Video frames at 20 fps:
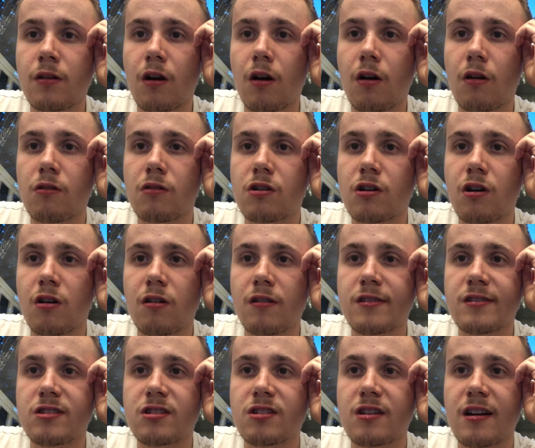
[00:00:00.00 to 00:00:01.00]
on
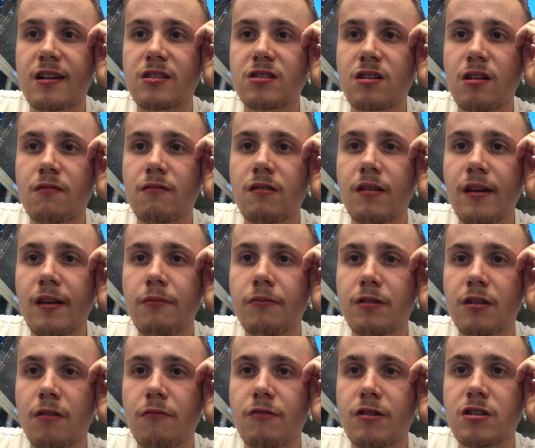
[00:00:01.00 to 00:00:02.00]
college days only,
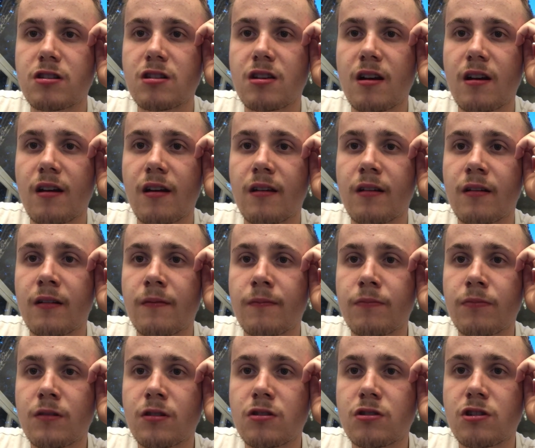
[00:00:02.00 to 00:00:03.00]
with the return
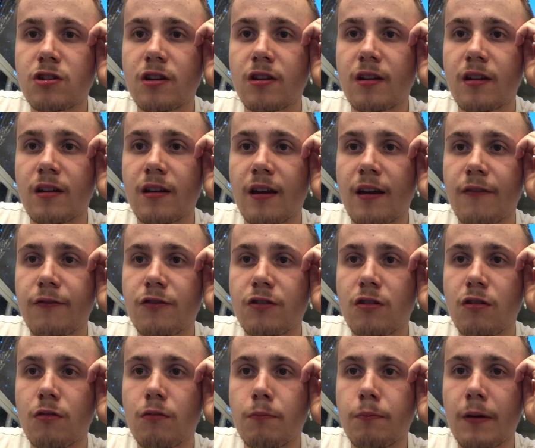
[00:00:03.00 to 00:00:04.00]
journey in the
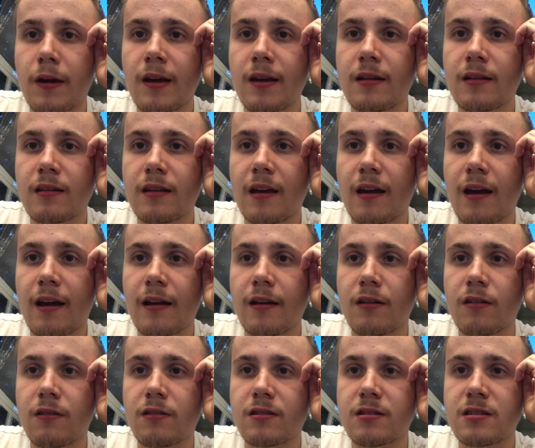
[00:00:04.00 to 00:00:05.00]
afternoon peak, the
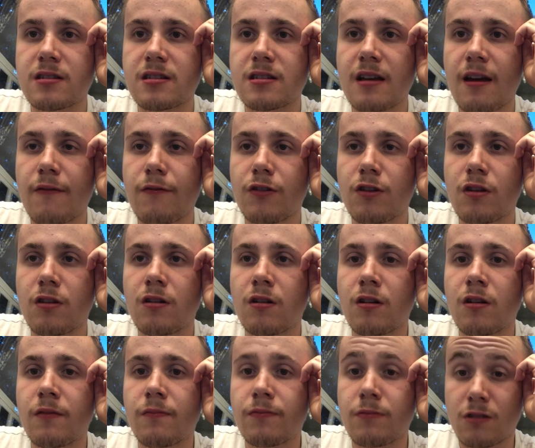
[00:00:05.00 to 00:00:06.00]
897
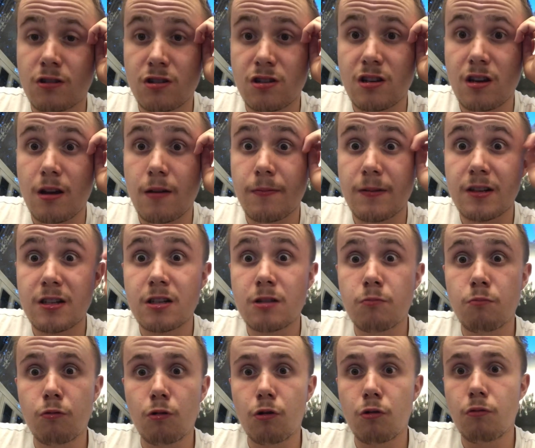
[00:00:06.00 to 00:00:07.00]

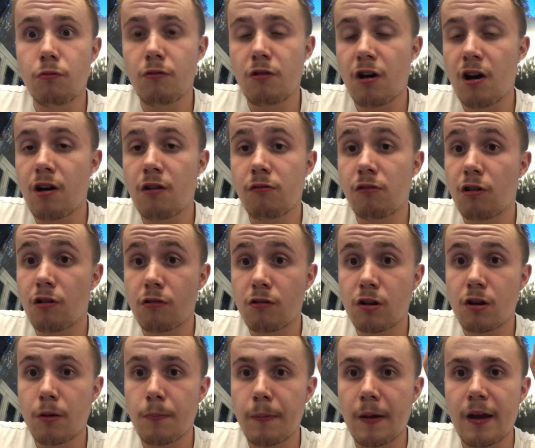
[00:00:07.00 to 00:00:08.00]
service will no
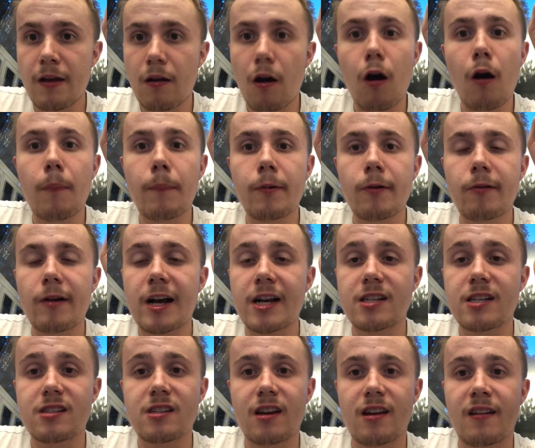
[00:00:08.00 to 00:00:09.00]
longer be
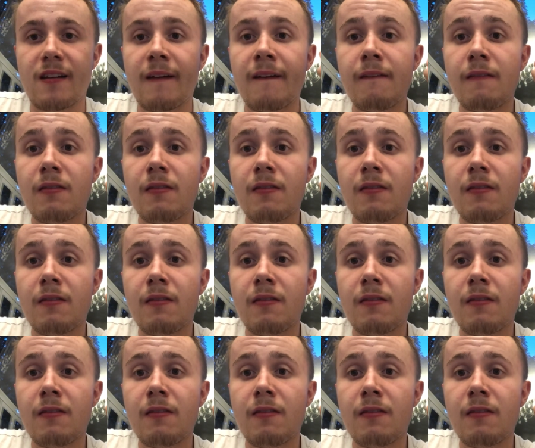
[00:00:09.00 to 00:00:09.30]
operated,